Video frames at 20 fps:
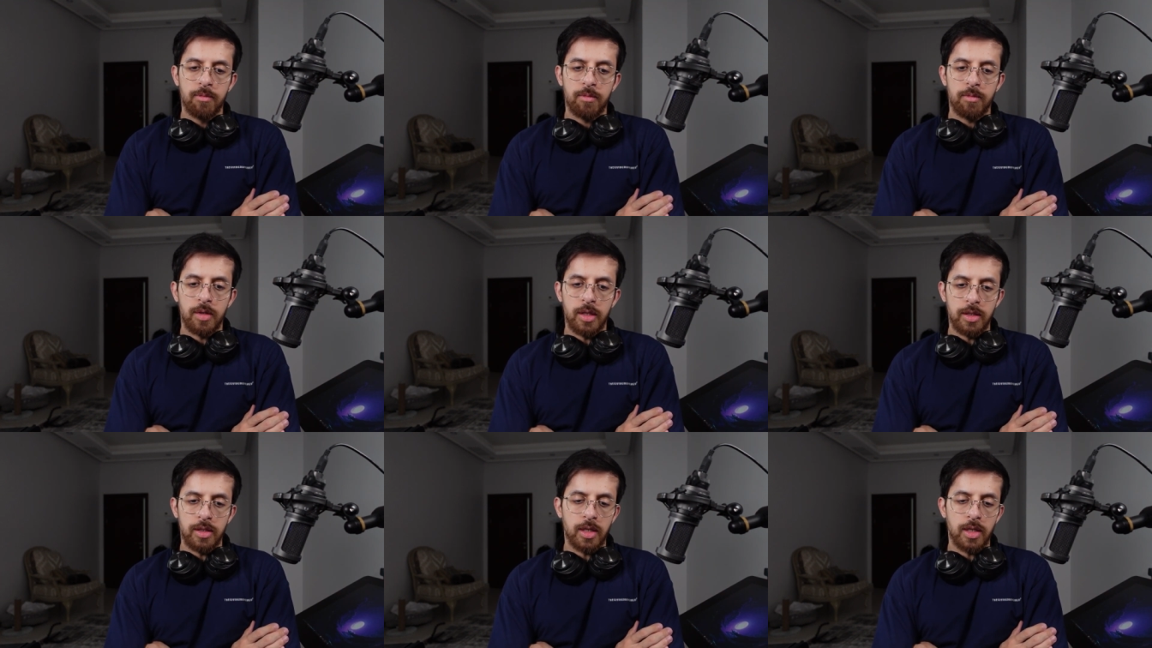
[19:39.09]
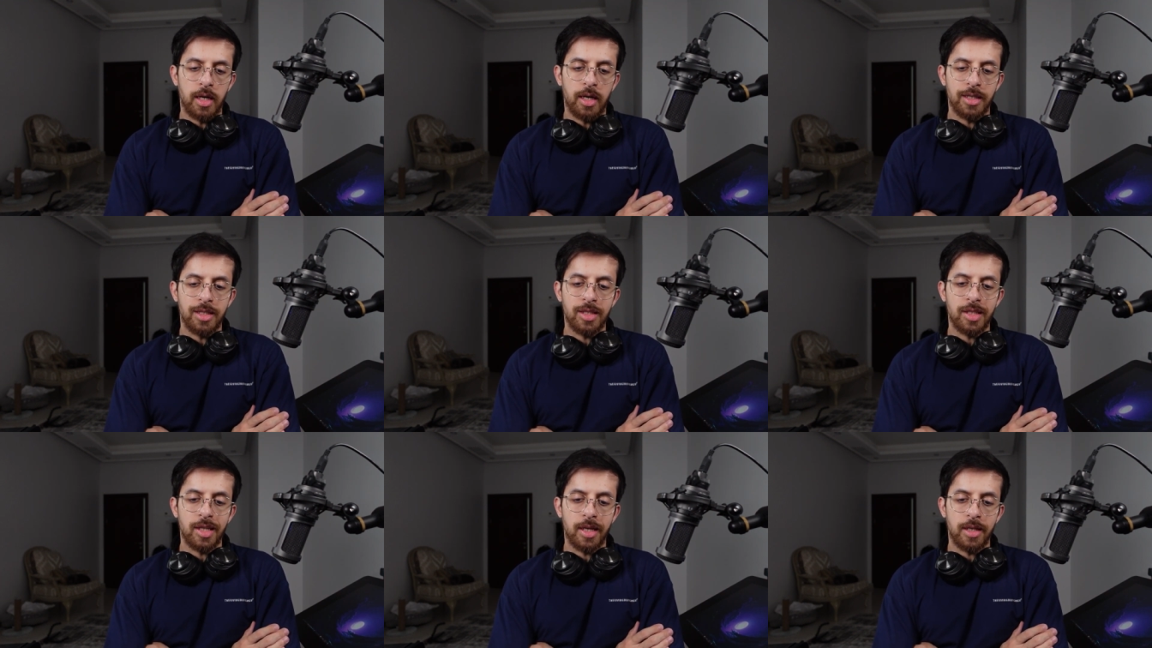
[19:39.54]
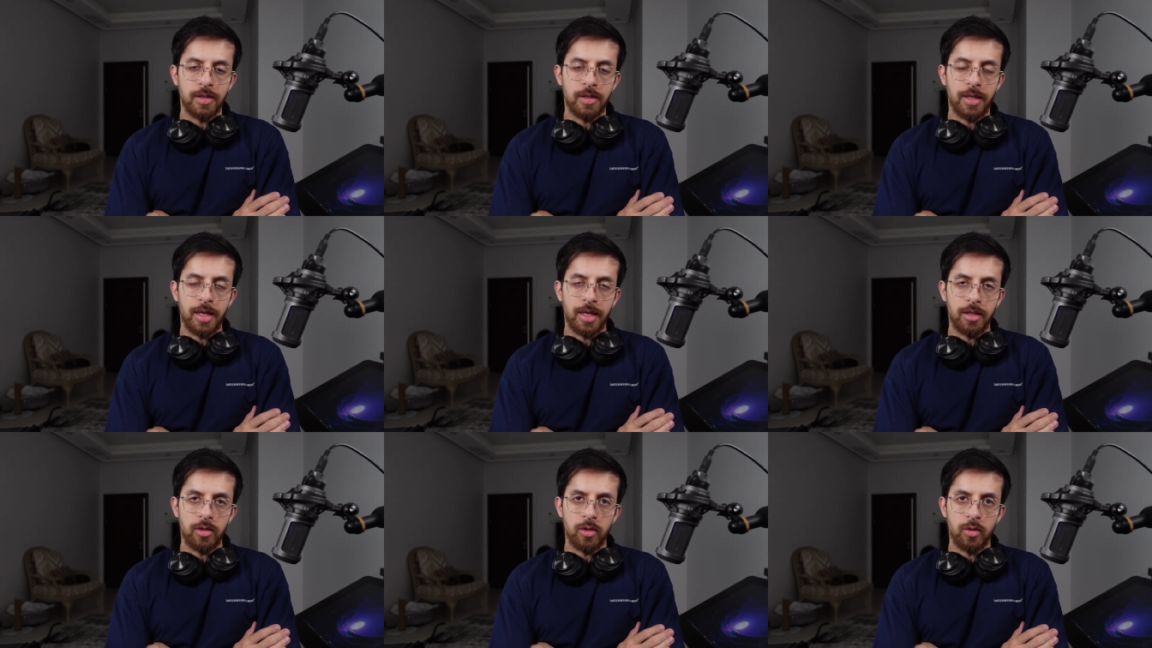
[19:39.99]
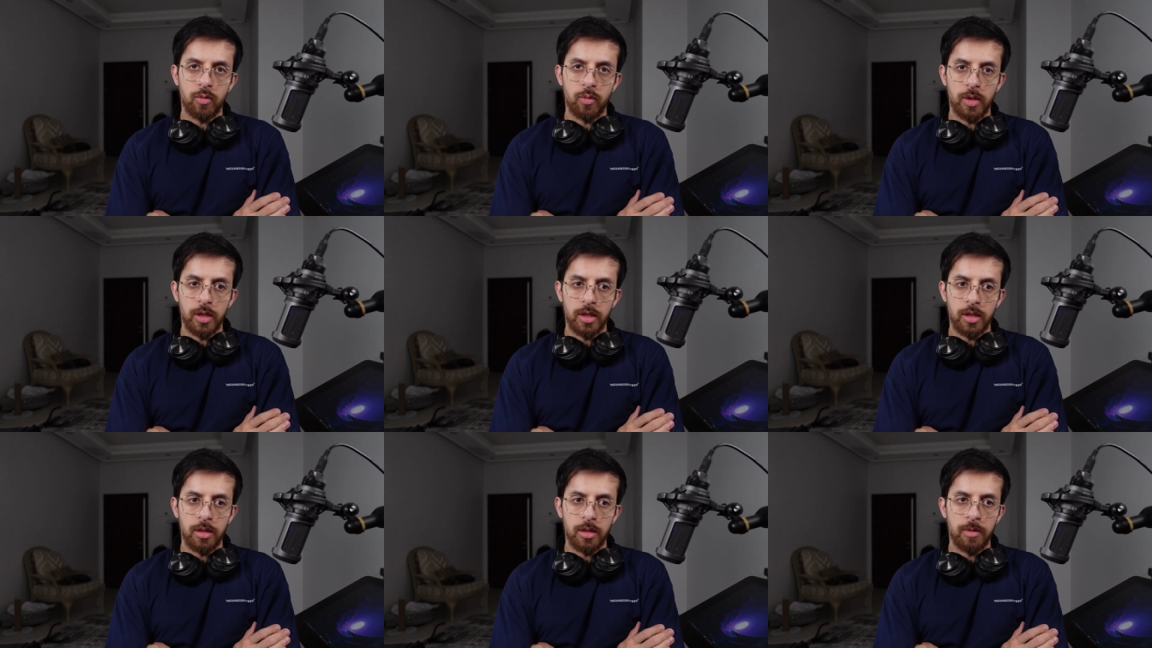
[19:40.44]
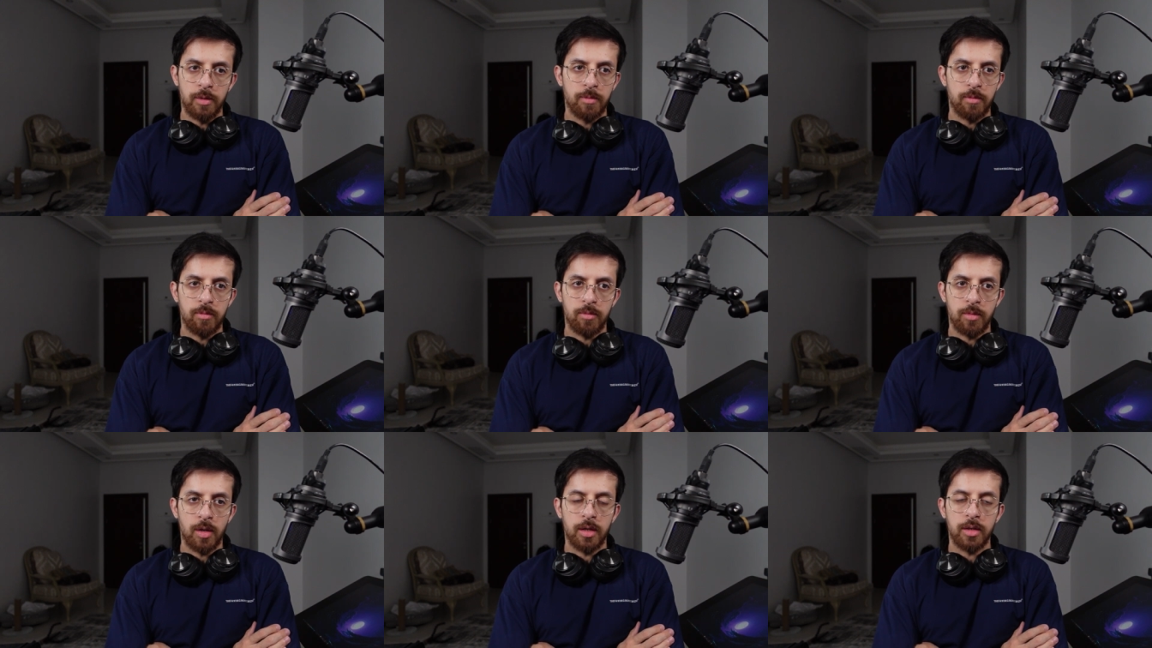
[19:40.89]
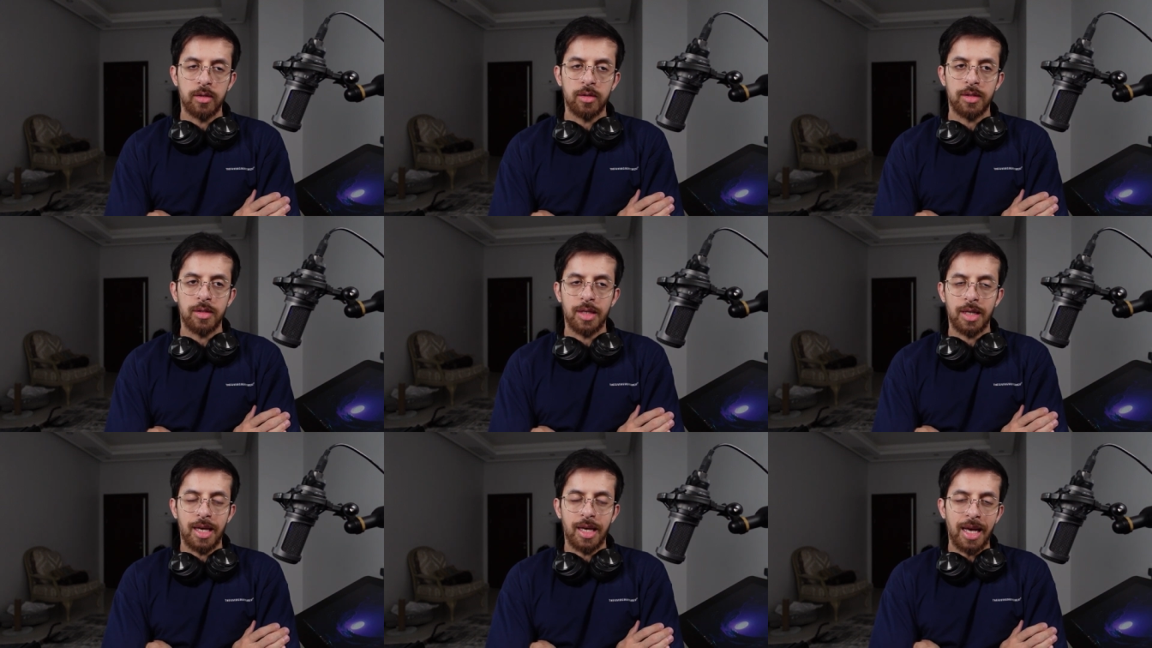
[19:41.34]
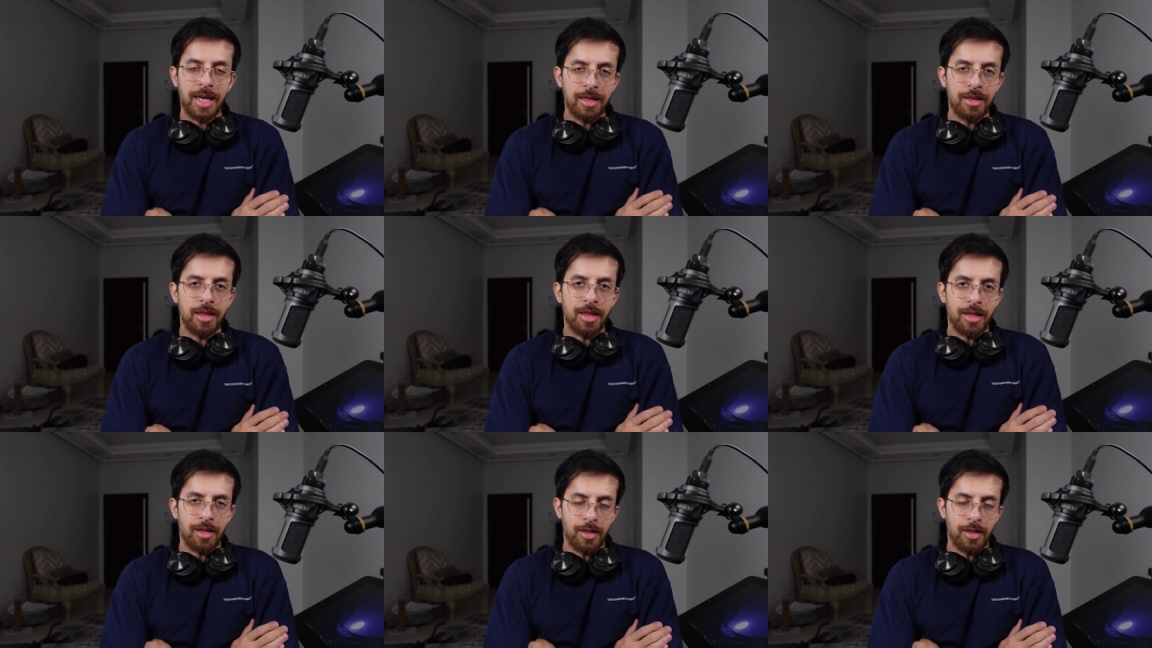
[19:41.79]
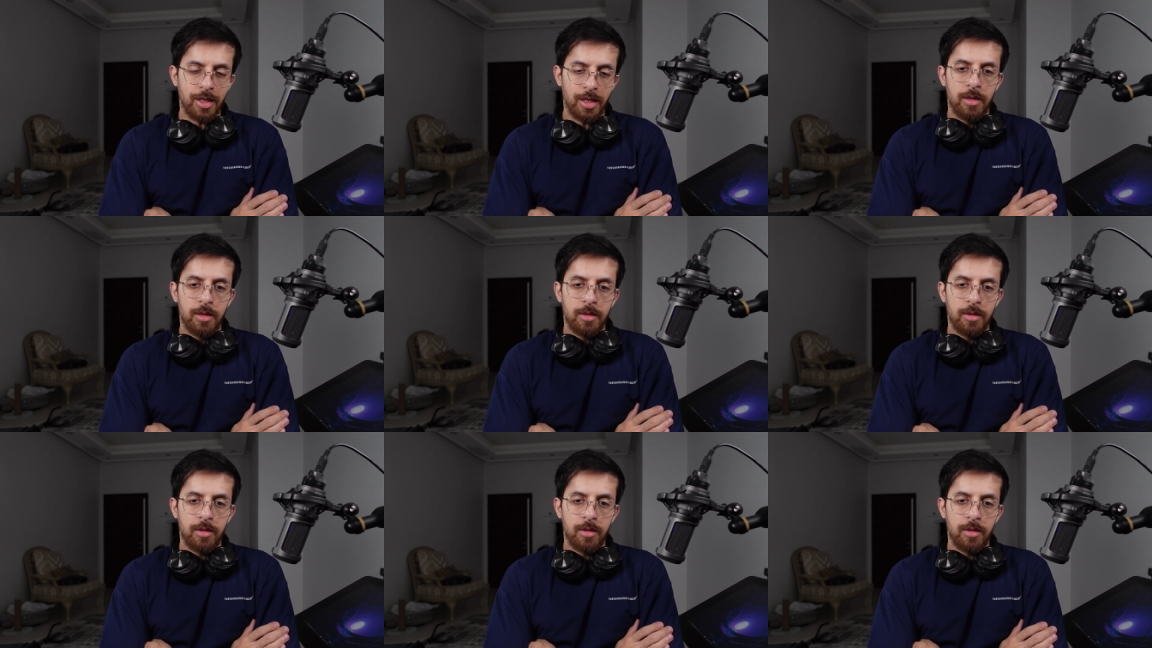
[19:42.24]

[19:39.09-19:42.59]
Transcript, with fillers: there's a high chance that you will not get the